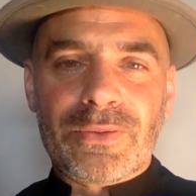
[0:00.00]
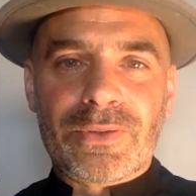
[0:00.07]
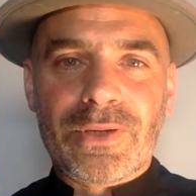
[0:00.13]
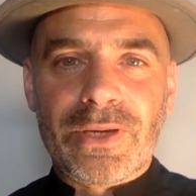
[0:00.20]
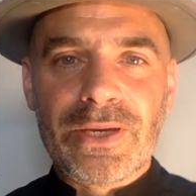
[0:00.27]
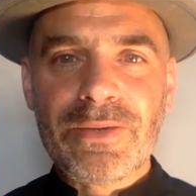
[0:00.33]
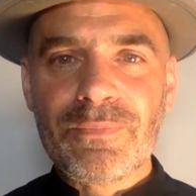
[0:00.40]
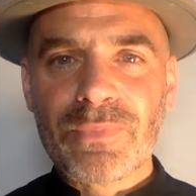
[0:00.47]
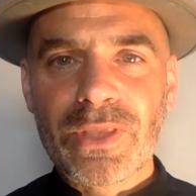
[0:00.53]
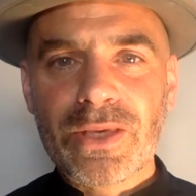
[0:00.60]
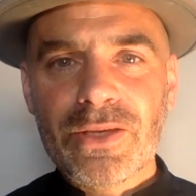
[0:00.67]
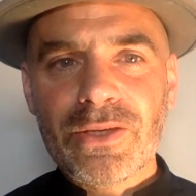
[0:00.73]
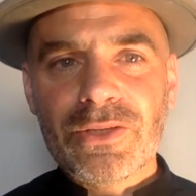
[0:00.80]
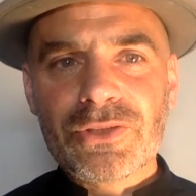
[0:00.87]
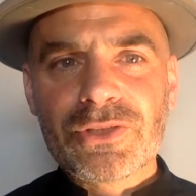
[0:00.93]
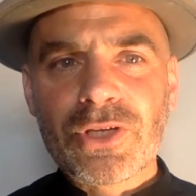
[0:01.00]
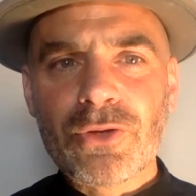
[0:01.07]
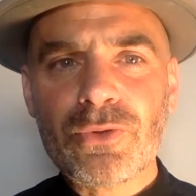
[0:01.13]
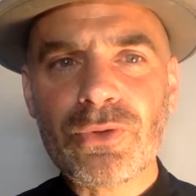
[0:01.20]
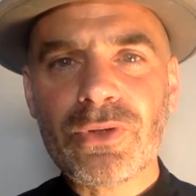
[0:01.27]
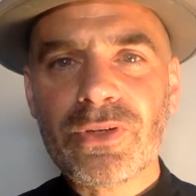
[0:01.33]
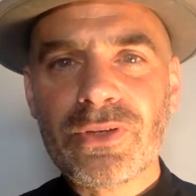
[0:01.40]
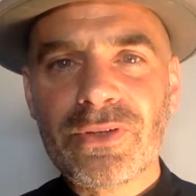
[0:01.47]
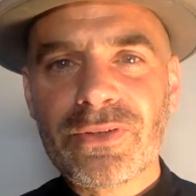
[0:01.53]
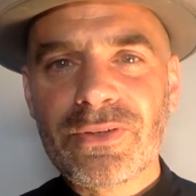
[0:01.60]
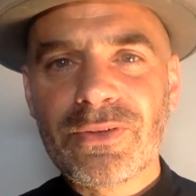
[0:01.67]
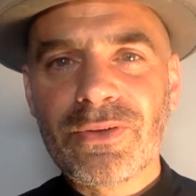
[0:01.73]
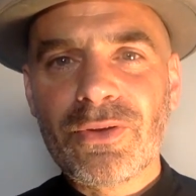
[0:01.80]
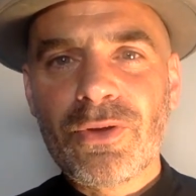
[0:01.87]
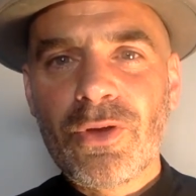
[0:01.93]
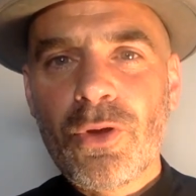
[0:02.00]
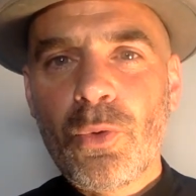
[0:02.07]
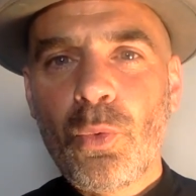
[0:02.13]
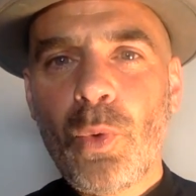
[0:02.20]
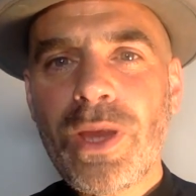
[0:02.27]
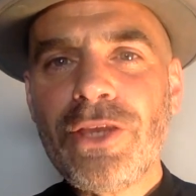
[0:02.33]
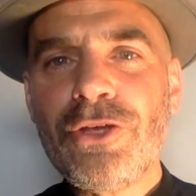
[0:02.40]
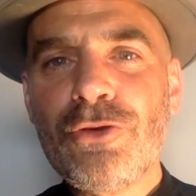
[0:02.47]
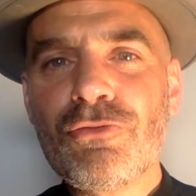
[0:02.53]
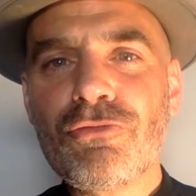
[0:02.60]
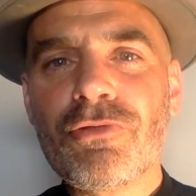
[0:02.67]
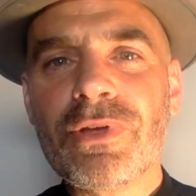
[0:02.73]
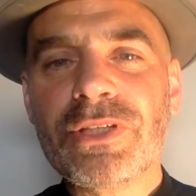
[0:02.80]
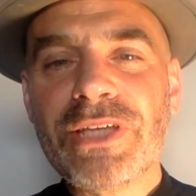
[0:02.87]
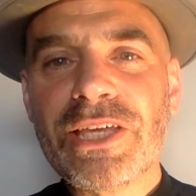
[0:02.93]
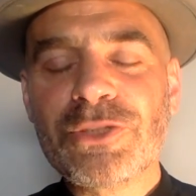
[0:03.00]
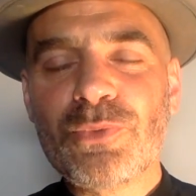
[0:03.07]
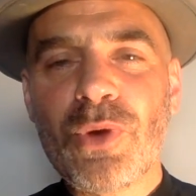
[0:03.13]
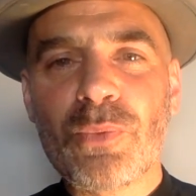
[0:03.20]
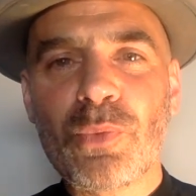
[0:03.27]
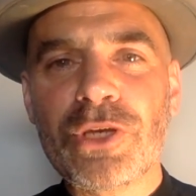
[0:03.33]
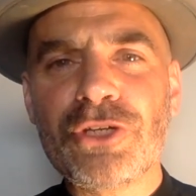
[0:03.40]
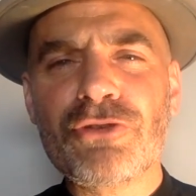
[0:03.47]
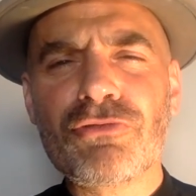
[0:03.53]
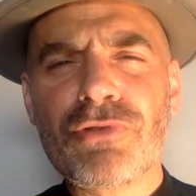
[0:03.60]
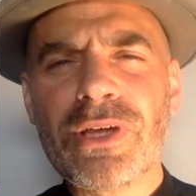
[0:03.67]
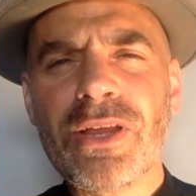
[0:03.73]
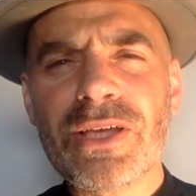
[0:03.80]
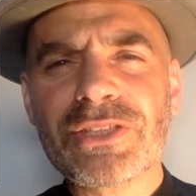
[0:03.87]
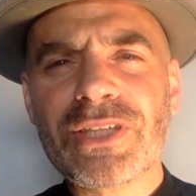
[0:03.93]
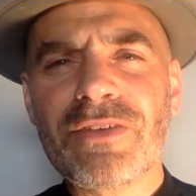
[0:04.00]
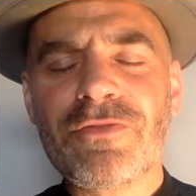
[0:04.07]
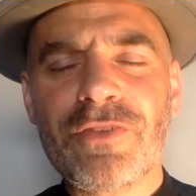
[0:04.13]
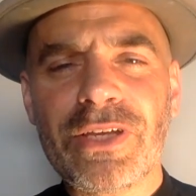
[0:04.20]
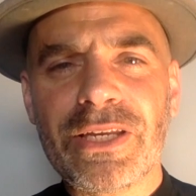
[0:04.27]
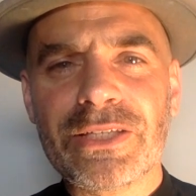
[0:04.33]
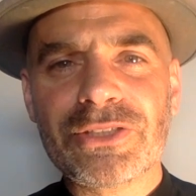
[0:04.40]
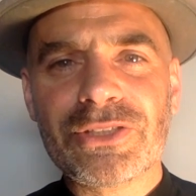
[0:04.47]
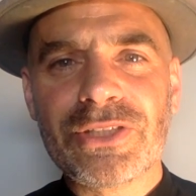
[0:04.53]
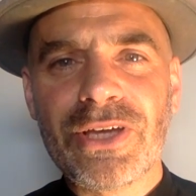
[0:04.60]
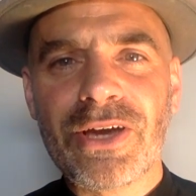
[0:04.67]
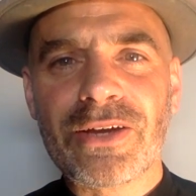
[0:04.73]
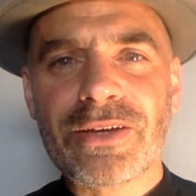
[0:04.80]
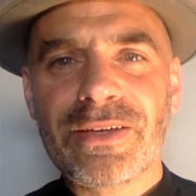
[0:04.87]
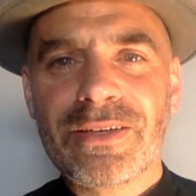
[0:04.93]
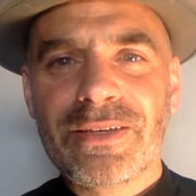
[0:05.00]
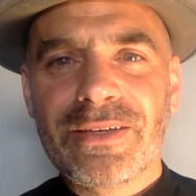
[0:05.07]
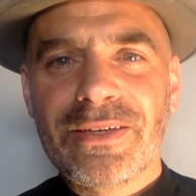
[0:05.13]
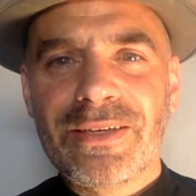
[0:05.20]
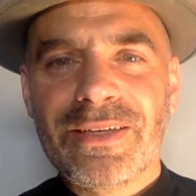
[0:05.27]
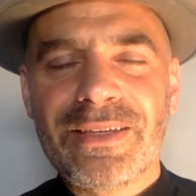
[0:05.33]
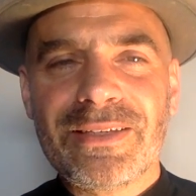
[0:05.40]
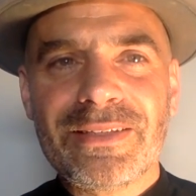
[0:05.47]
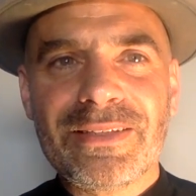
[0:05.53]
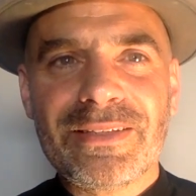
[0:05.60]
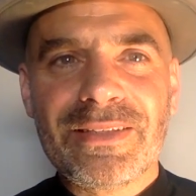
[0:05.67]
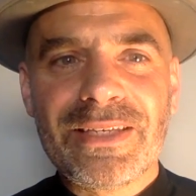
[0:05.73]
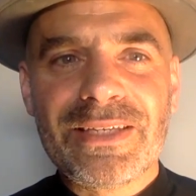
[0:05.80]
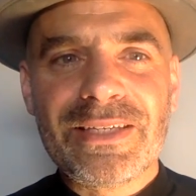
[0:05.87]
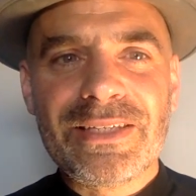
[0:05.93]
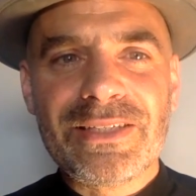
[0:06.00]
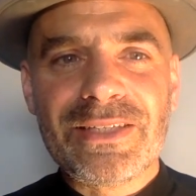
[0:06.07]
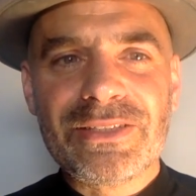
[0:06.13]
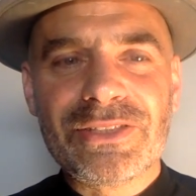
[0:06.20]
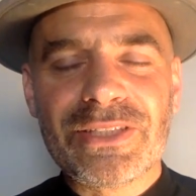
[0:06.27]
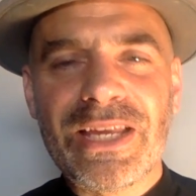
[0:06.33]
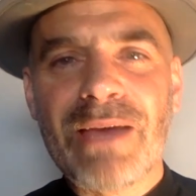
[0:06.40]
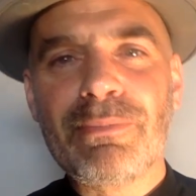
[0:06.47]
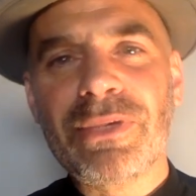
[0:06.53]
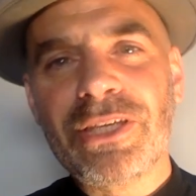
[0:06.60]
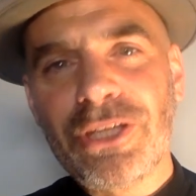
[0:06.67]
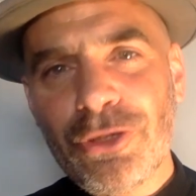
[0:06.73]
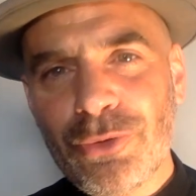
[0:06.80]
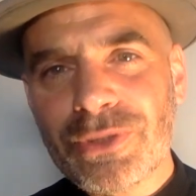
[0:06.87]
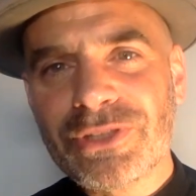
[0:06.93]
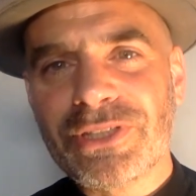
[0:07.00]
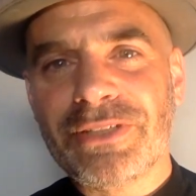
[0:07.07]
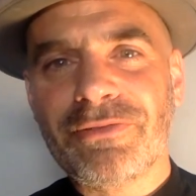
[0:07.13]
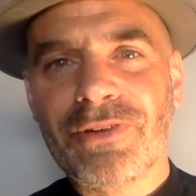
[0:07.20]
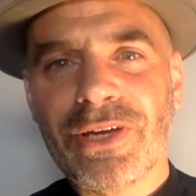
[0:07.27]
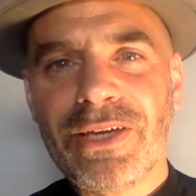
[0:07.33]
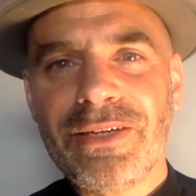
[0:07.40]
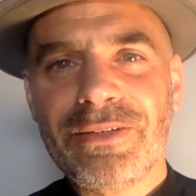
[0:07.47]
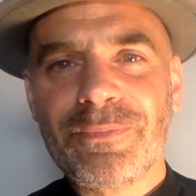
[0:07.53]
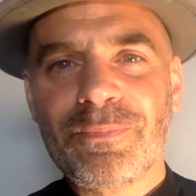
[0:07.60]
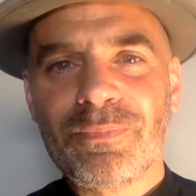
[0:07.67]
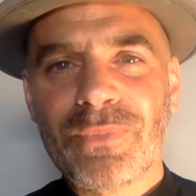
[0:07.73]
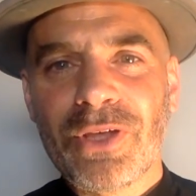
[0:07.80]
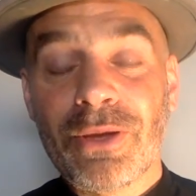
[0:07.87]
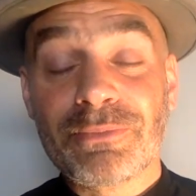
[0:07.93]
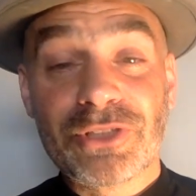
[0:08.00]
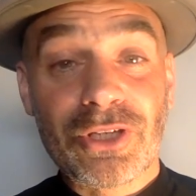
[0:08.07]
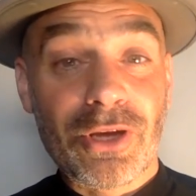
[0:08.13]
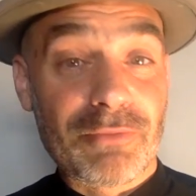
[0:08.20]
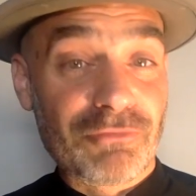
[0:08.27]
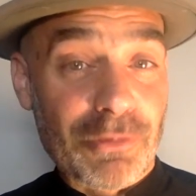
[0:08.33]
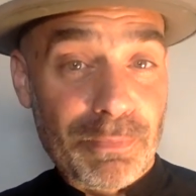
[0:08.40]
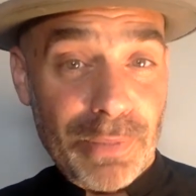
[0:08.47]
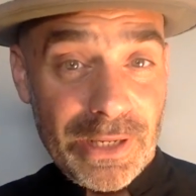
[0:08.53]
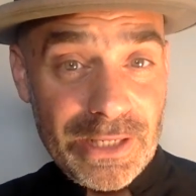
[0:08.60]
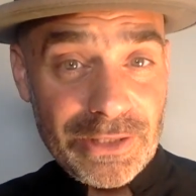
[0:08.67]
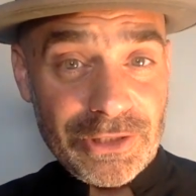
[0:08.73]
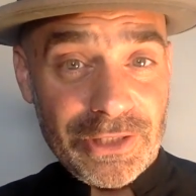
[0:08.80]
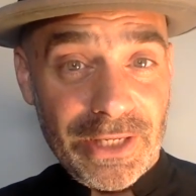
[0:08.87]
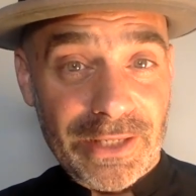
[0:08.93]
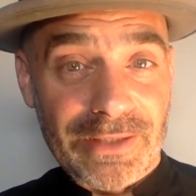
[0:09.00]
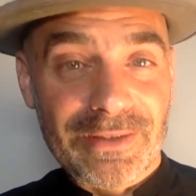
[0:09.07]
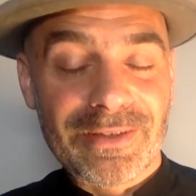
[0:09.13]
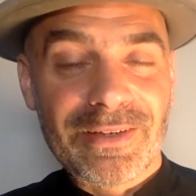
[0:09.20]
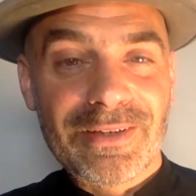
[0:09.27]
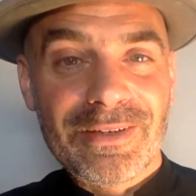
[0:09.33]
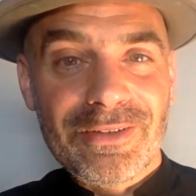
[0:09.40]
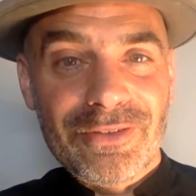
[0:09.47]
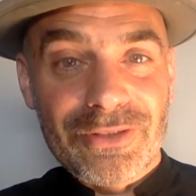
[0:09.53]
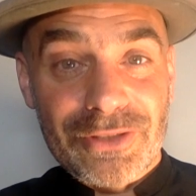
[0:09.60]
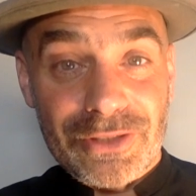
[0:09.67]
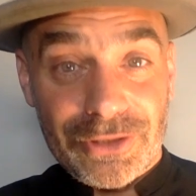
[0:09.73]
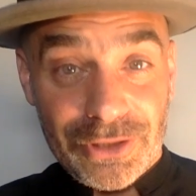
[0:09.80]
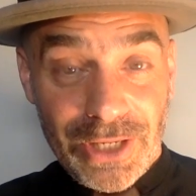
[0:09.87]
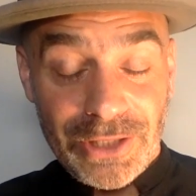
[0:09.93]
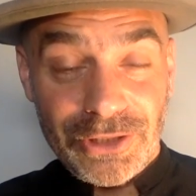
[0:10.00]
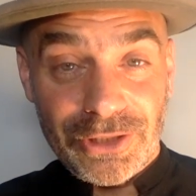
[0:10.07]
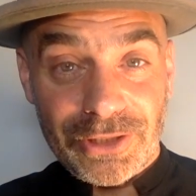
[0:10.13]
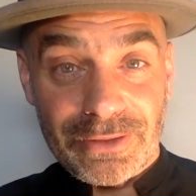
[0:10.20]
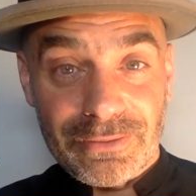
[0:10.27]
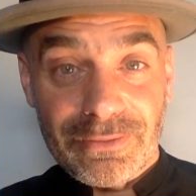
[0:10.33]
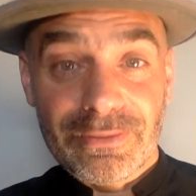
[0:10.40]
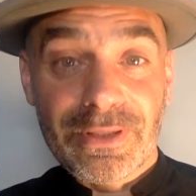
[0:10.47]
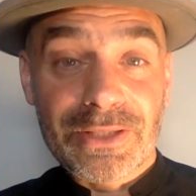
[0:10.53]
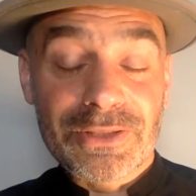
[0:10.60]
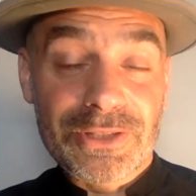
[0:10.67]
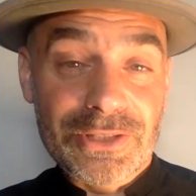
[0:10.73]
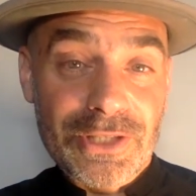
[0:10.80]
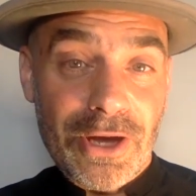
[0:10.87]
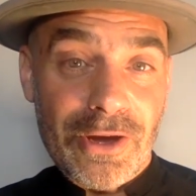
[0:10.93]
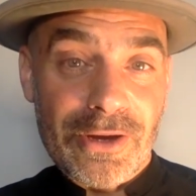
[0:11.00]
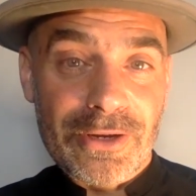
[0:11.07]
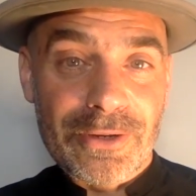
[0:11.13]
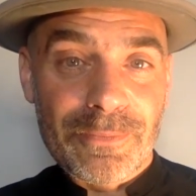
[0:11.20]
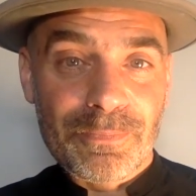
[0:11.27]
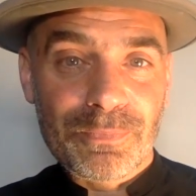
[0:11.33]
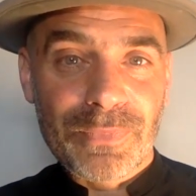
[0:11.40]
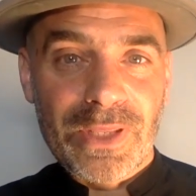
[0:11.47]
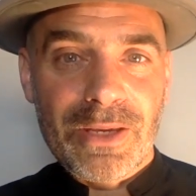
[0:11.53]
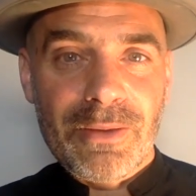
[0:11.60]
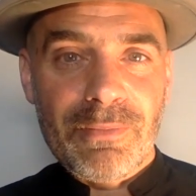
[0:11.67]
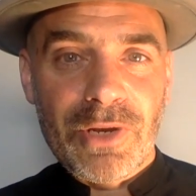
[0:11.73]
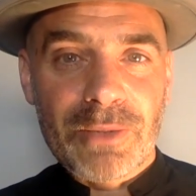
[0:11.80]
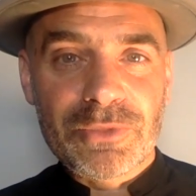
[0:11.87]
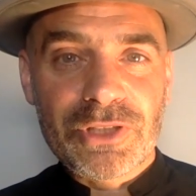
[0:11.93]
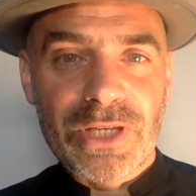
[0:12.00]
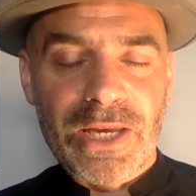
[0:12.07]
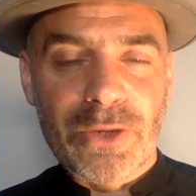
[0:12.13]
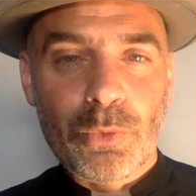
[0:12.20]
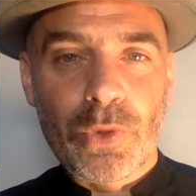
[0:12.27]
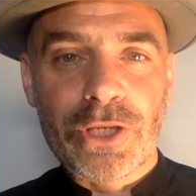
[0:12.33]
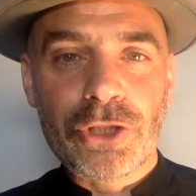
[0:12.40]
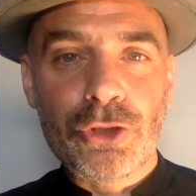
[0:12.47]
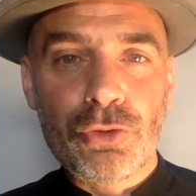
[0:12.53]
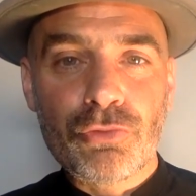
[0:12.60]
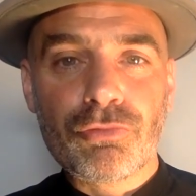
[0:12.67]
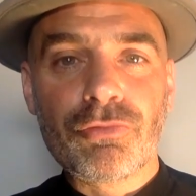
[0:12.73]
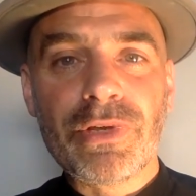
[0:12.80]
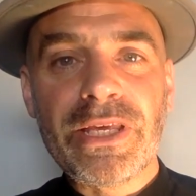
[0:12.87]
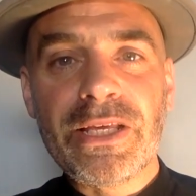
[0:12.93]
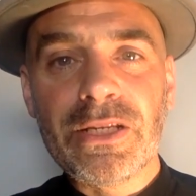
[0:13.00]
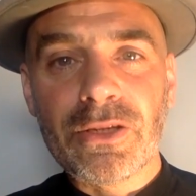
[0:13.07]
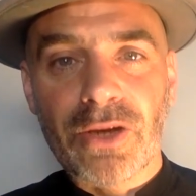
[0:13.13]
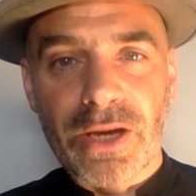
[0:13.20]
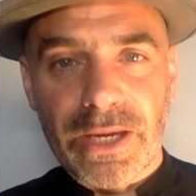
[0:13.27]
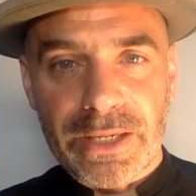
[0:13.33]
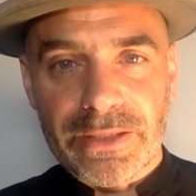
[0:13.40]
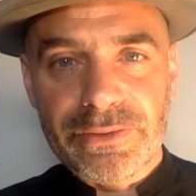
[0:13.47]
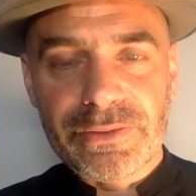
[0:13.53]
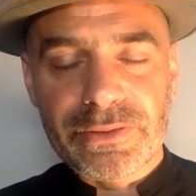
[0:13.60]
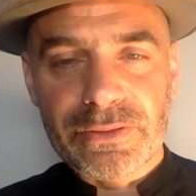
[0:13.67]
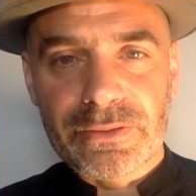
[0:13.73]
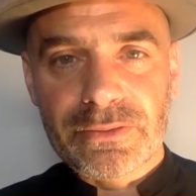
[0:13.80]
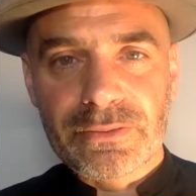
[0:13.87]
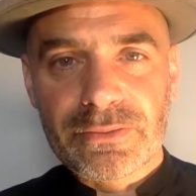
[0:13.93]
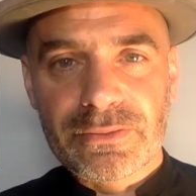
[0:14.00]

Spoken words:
Okay? So when you test 1, when you realize they're feeling stuck, it's an ambiguity, right? I'm repeating the suggestion, they're stuck, but I'm saying when you realize